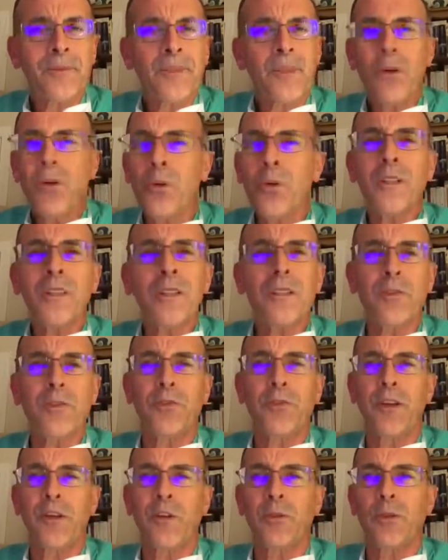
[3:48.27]
Only the
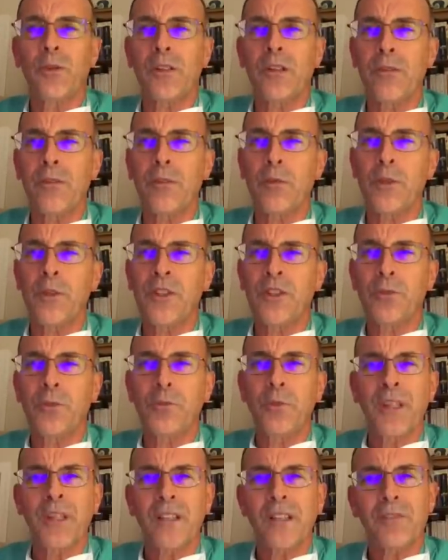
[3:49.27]
federal government is
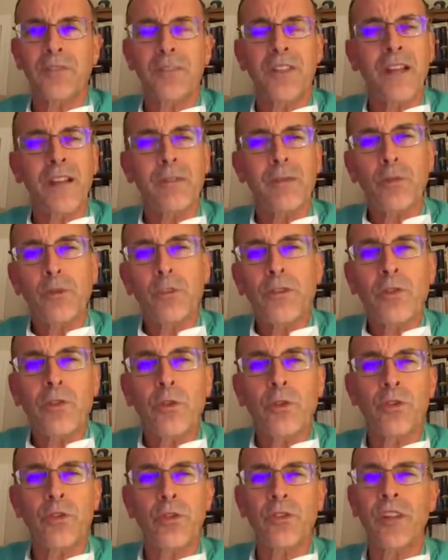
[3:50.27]
big enough to have
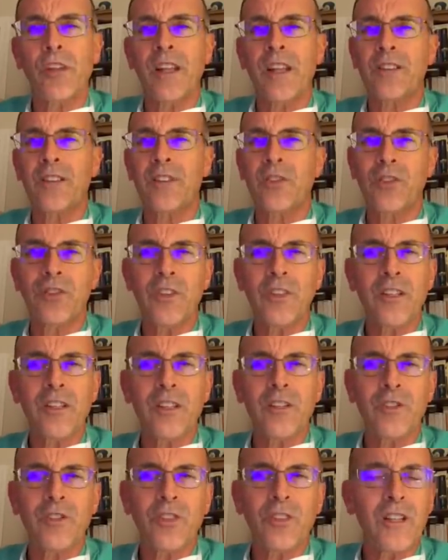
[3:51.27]
resources like the
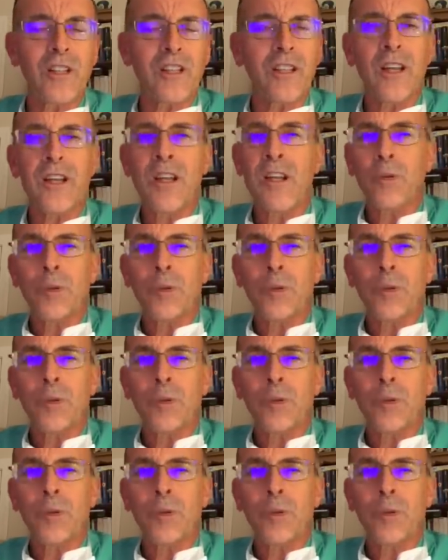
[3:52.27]
CDC,